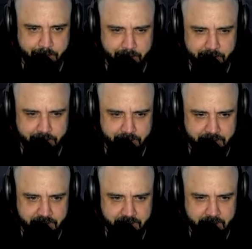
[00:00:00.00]
Pretty sure it
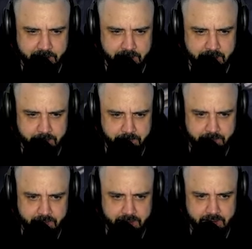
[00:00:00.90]
doesn't need a cup.
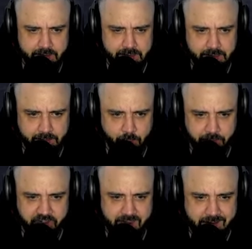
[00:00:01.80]
Let's go
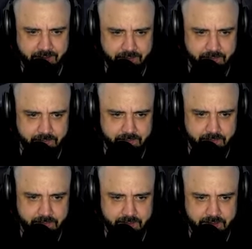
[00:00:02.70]
upstairs.
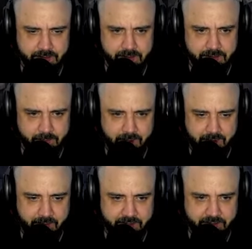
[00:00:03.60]

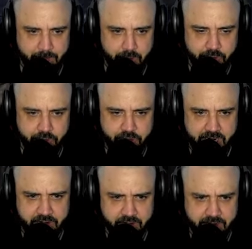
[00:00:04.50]
Wow, that's the most
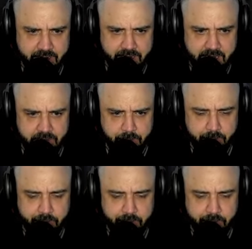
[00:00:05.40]
jank staircase I've ever